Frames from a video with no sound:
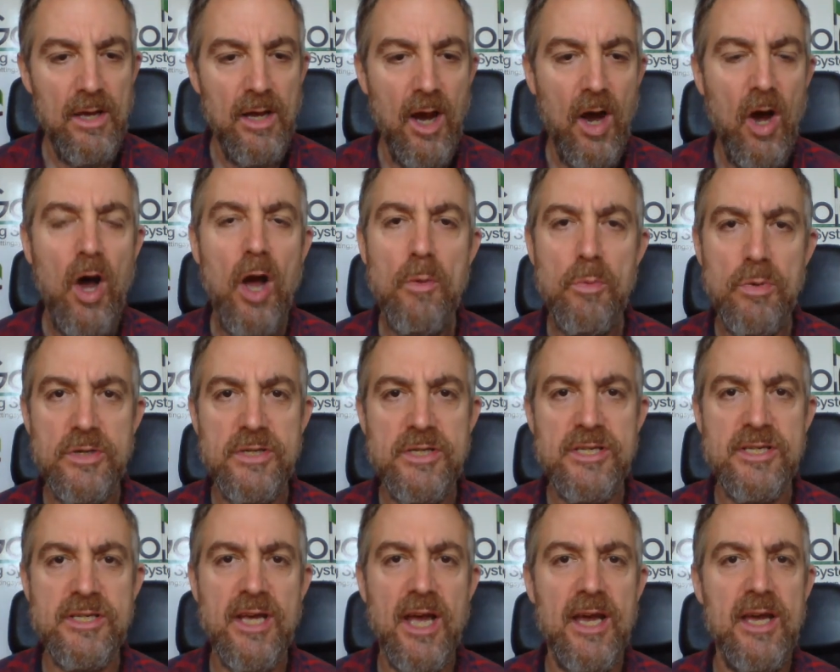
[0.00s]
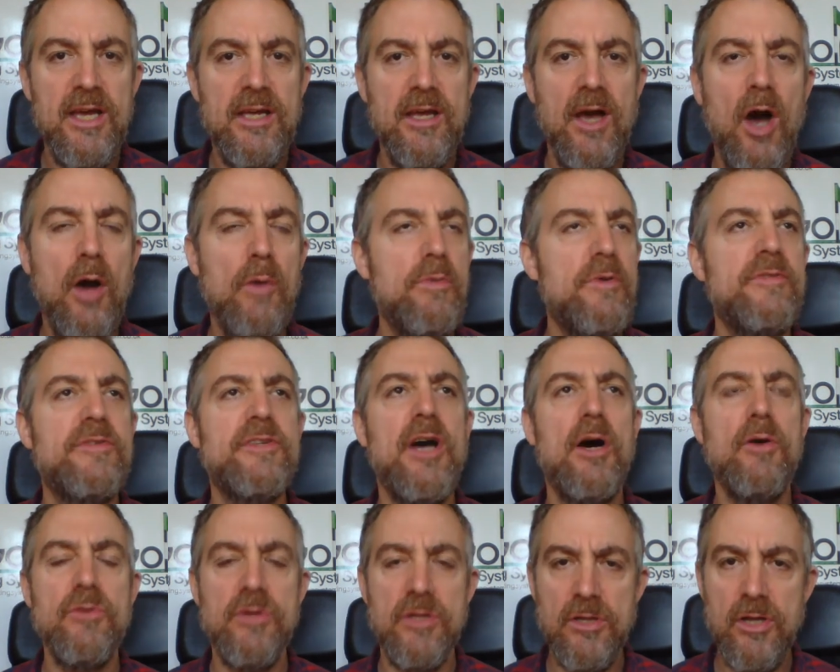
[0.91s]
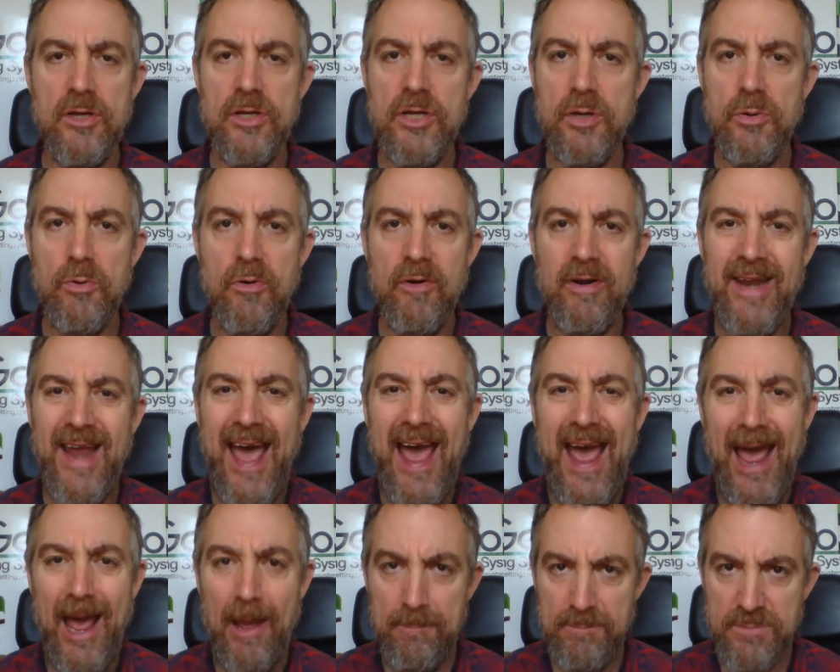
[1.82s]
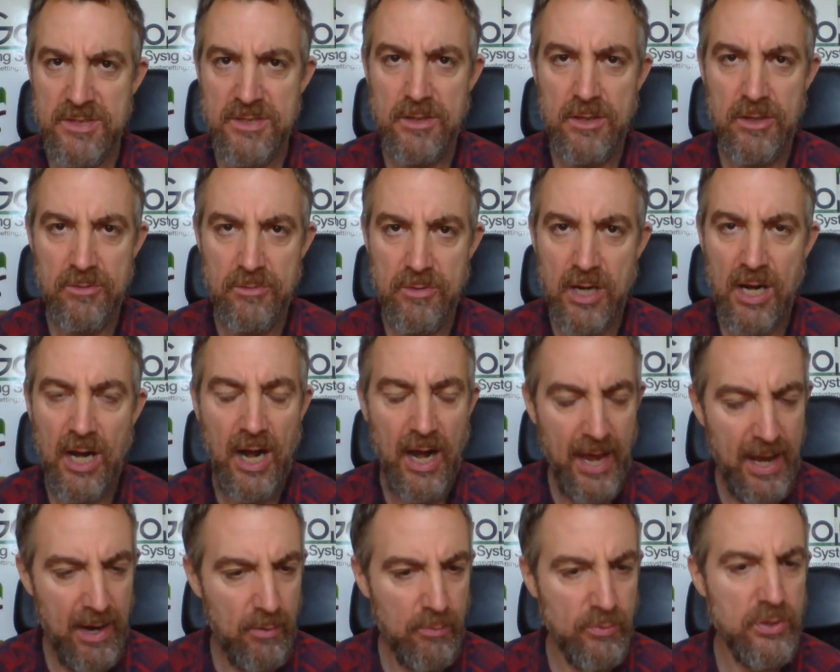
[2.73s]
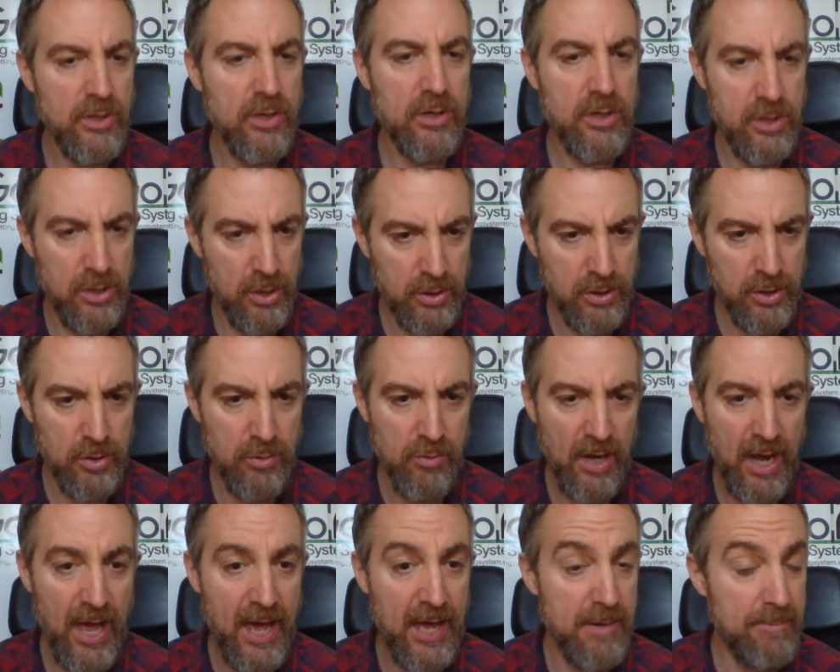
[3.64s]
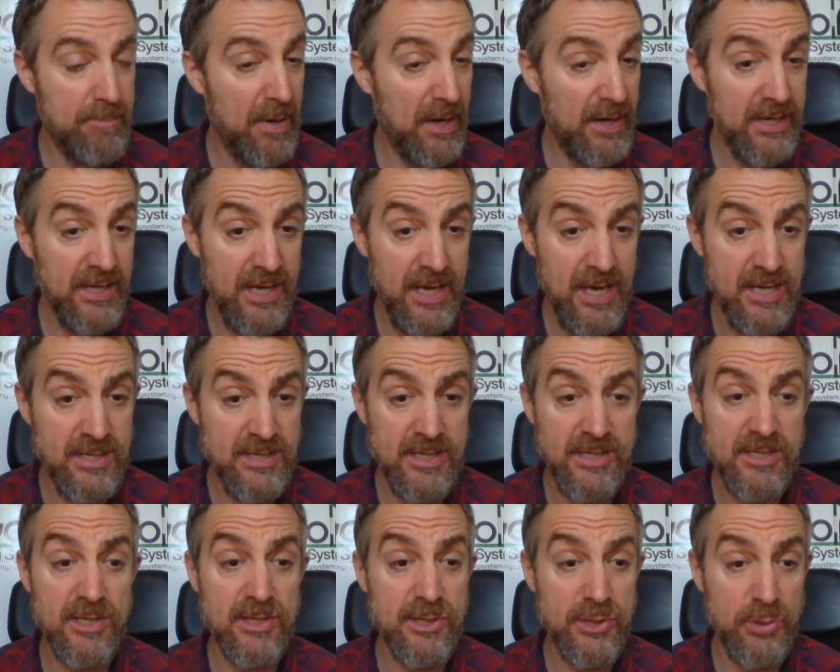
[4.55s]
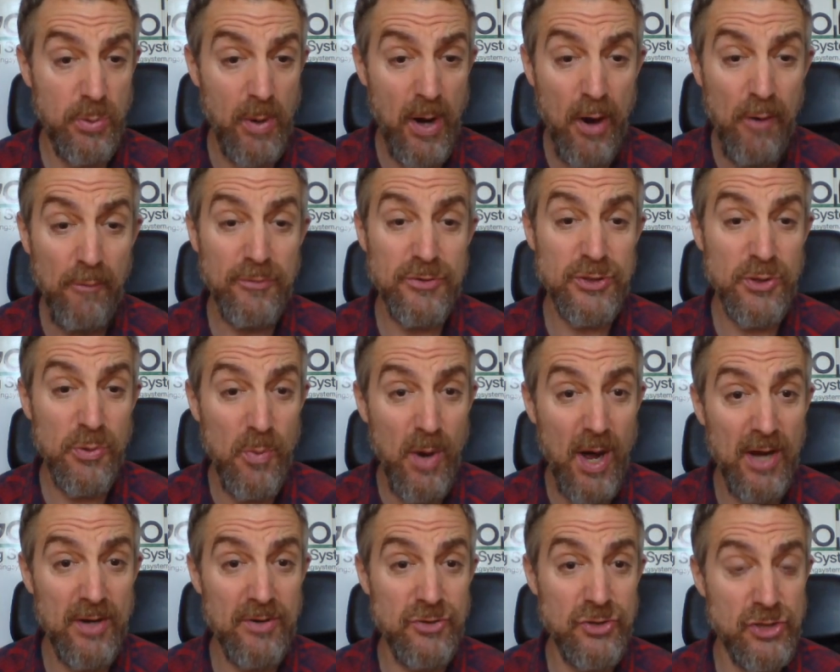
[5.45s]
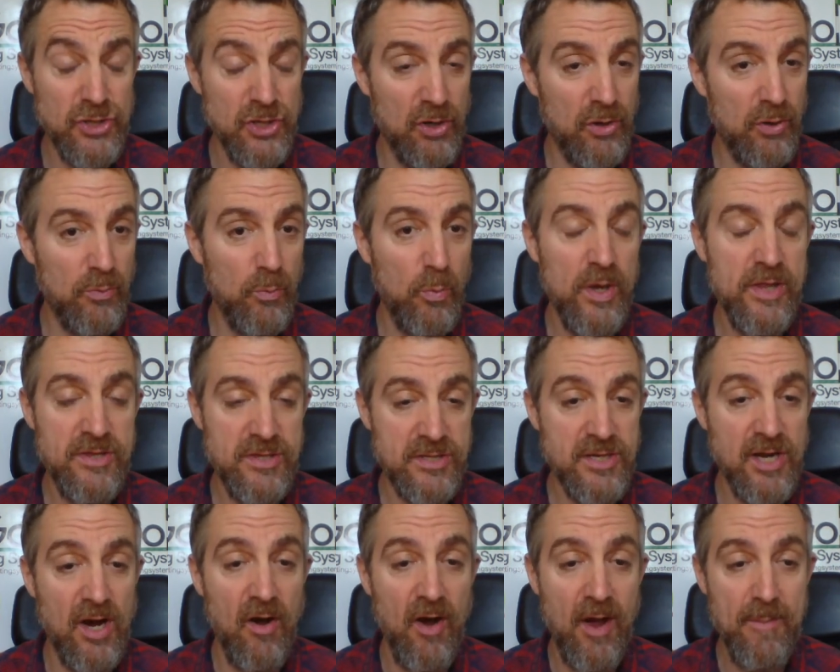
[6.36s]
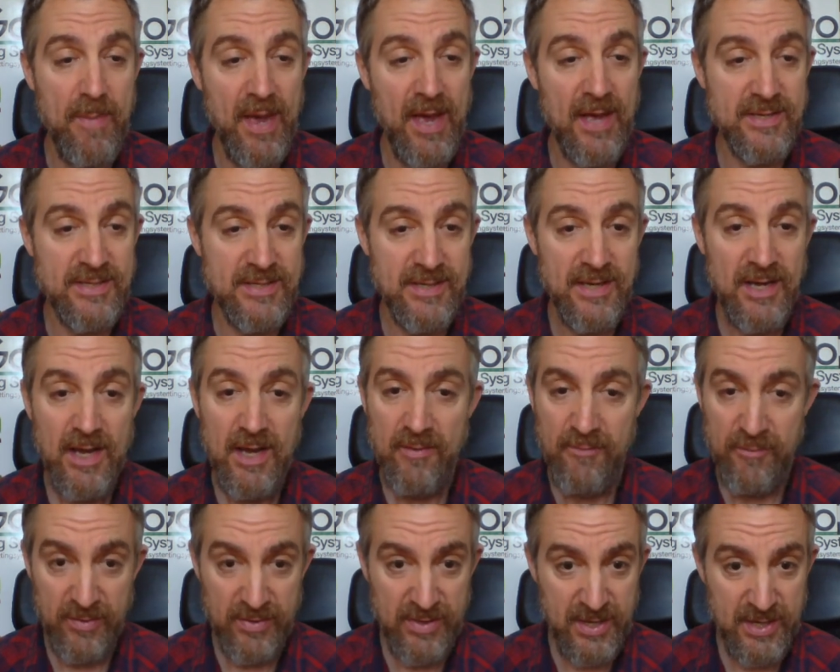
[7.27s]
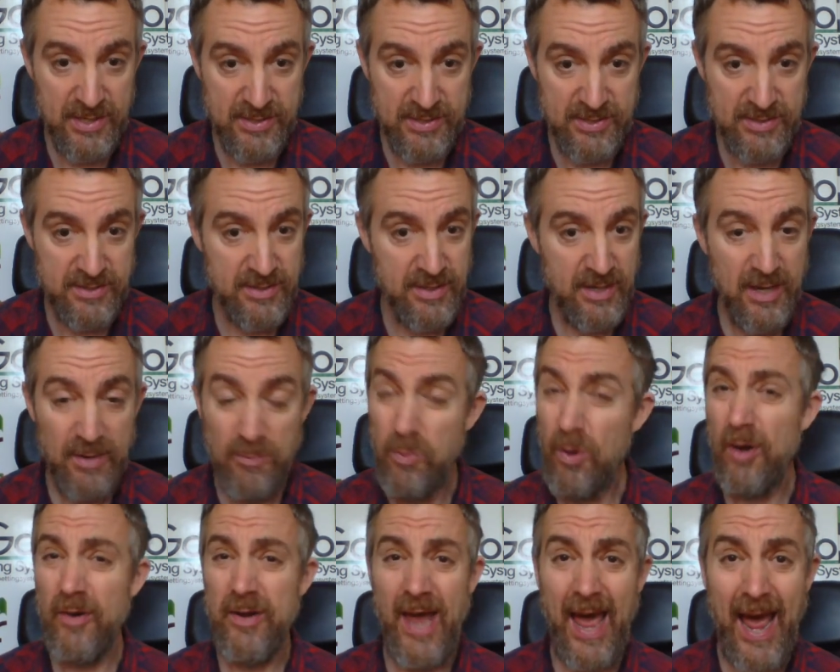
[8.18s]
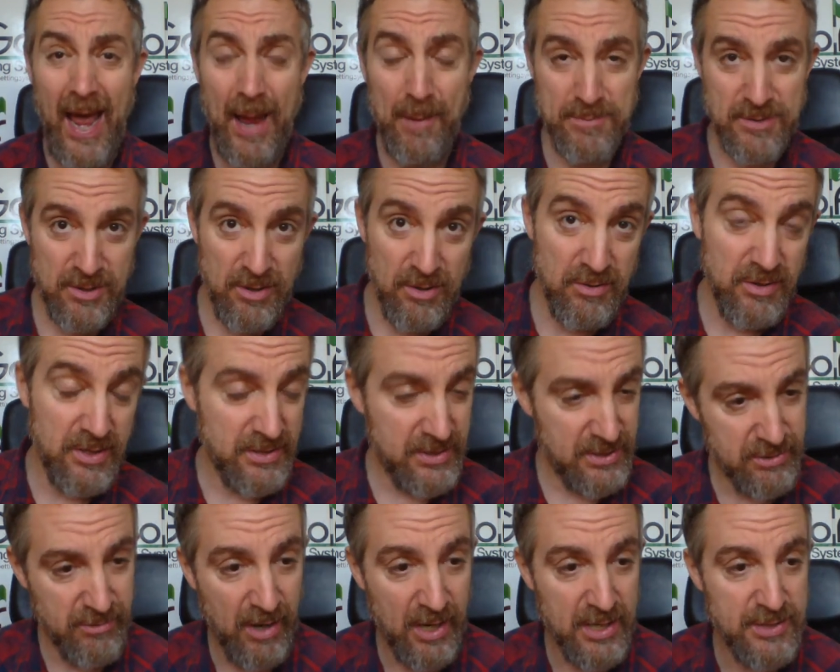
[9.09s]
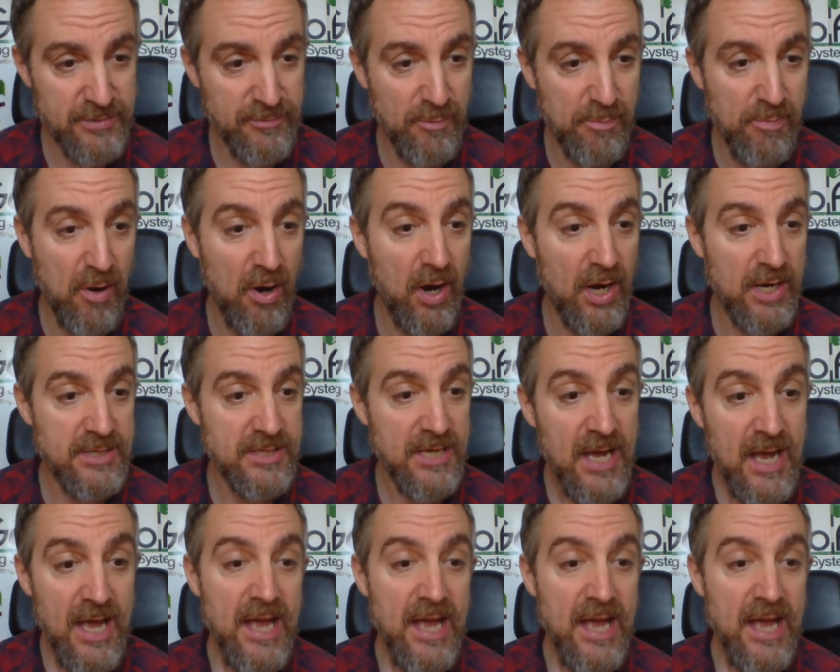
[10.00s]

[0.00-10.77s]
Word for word: I would say, I would have told you that you were in absolute cloud cuckoo land. But he is. He's a twelve to one shot with Skybet for this. What an absolutely disgraceful price.